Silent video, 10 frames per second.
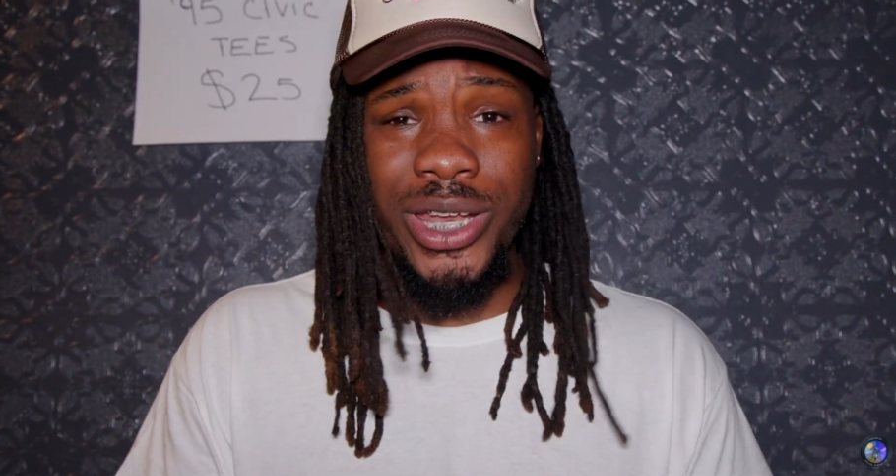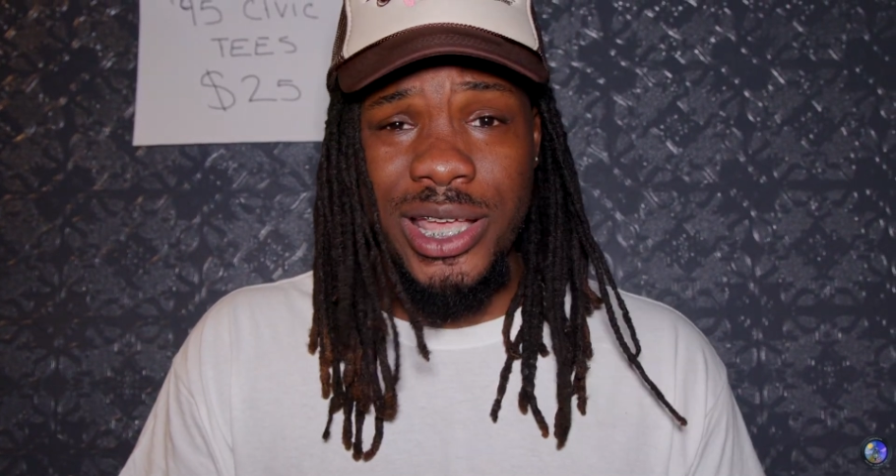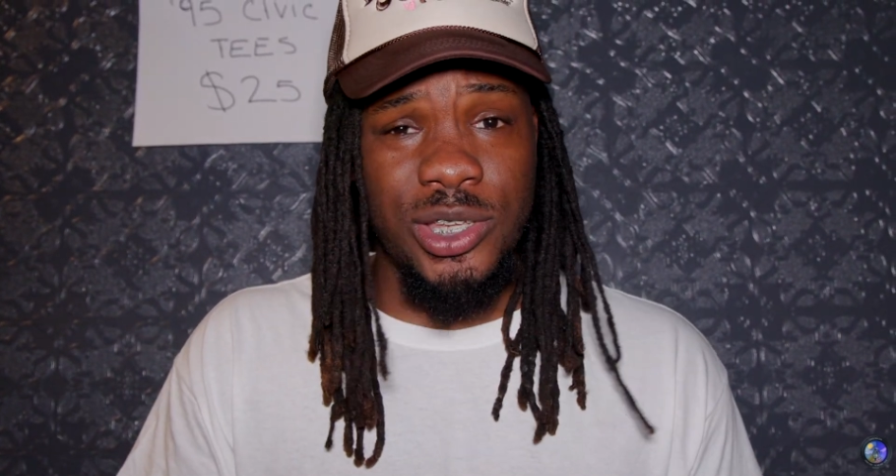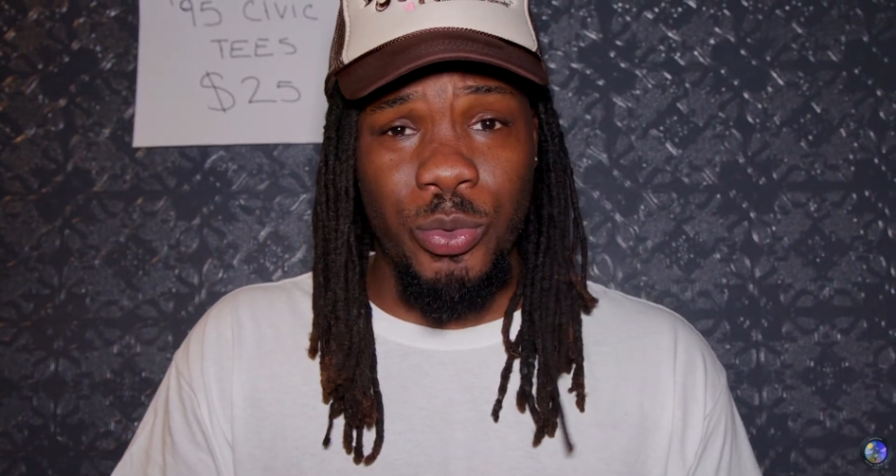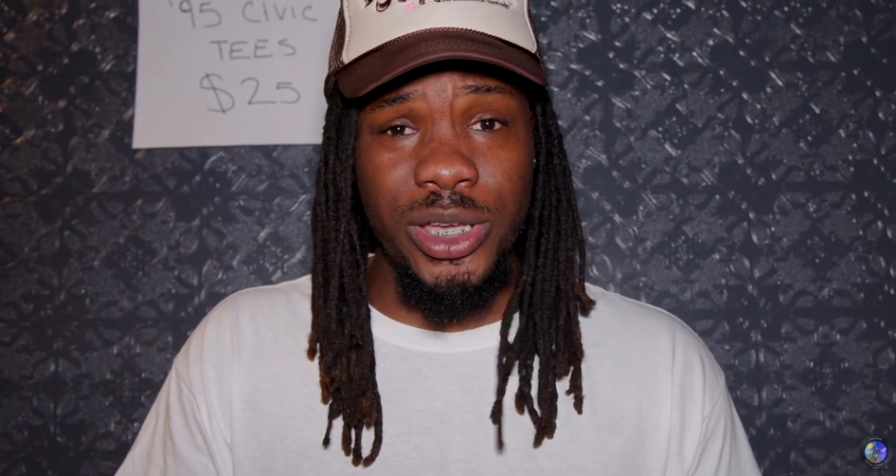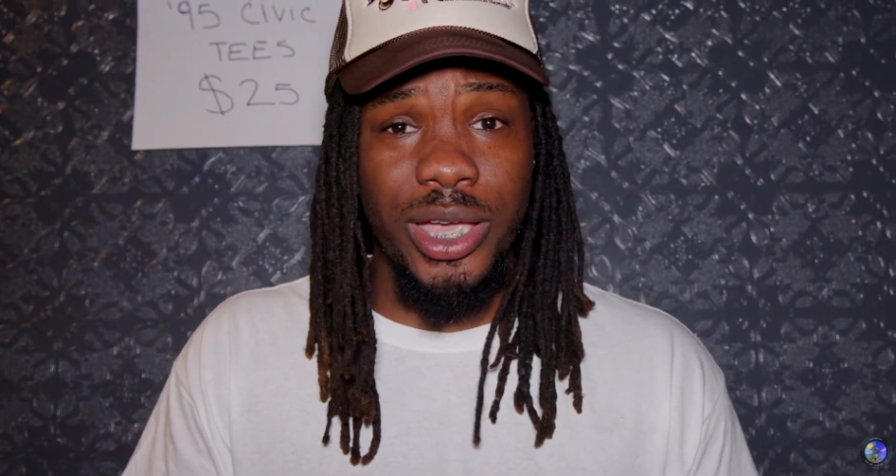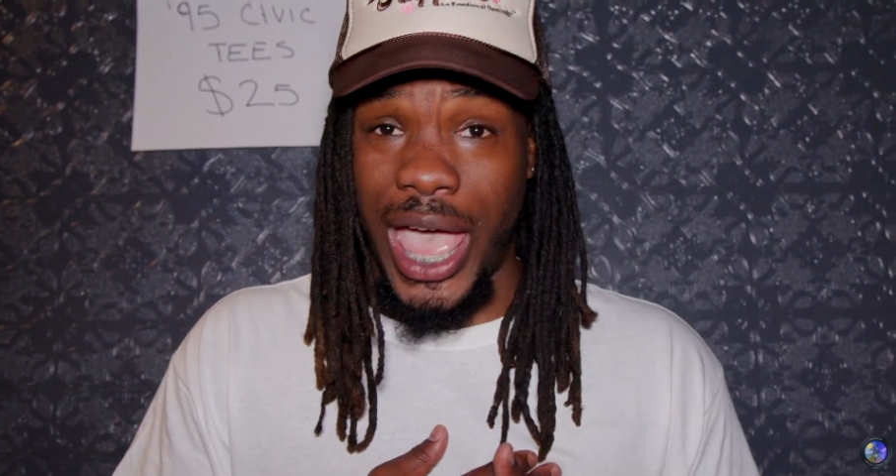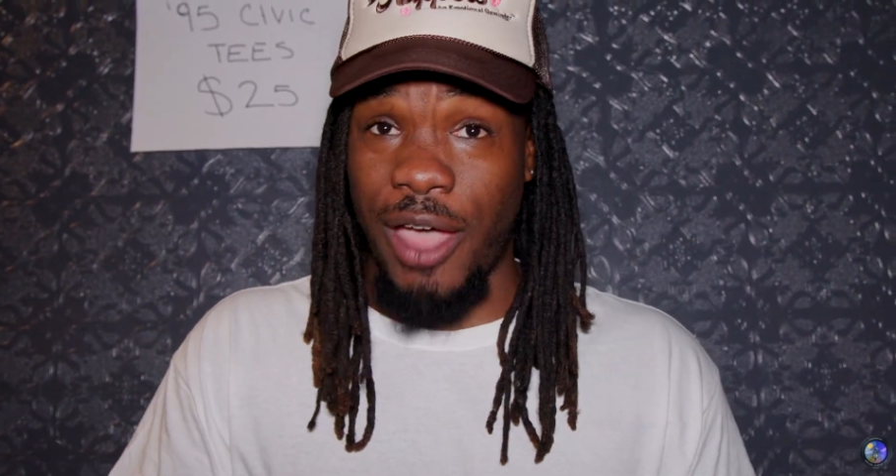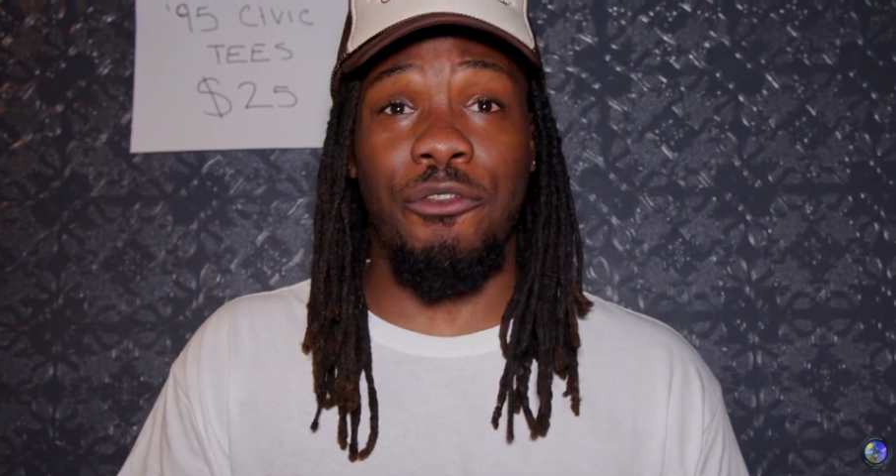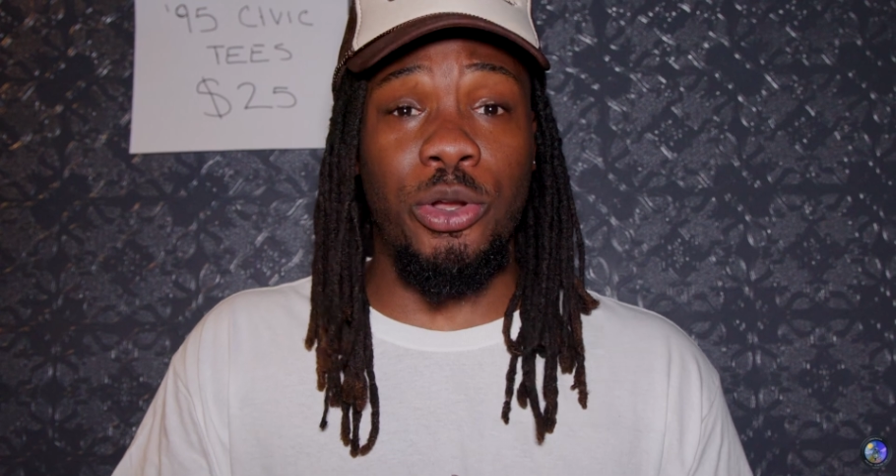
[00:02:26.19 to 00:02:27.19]
nights a week,
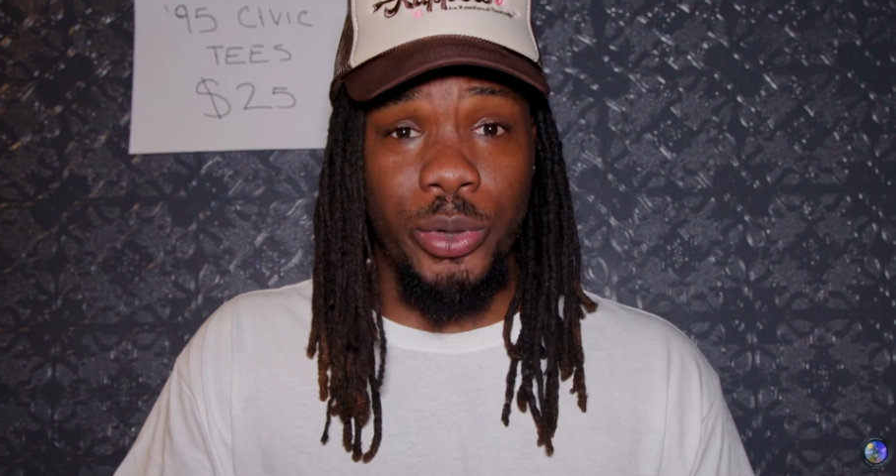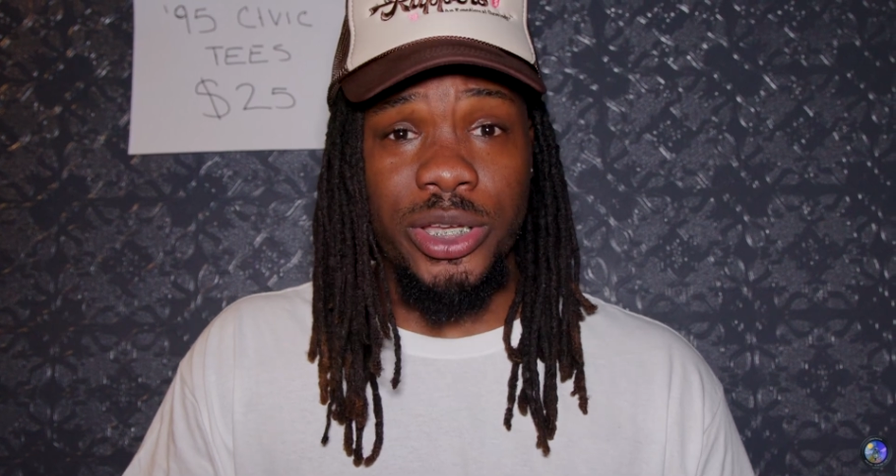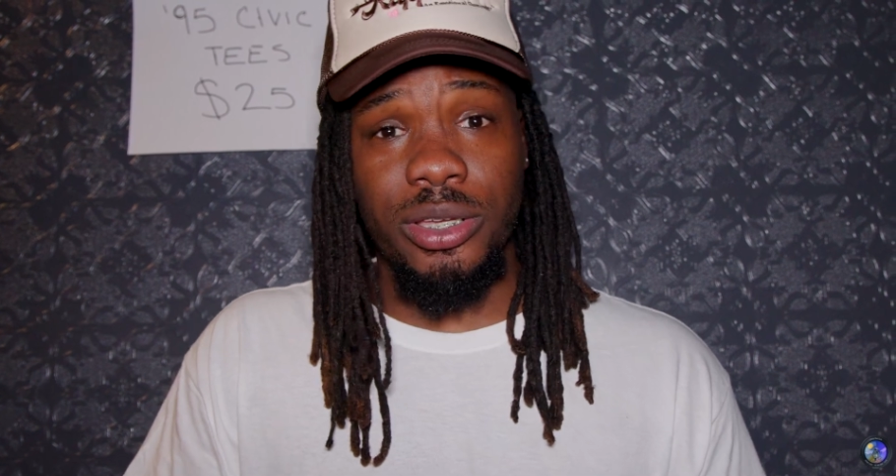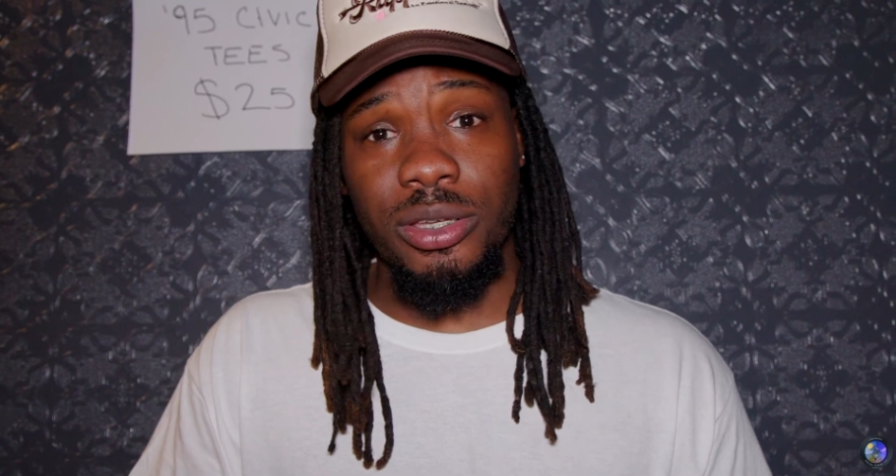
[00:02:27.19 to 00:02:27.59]
every week,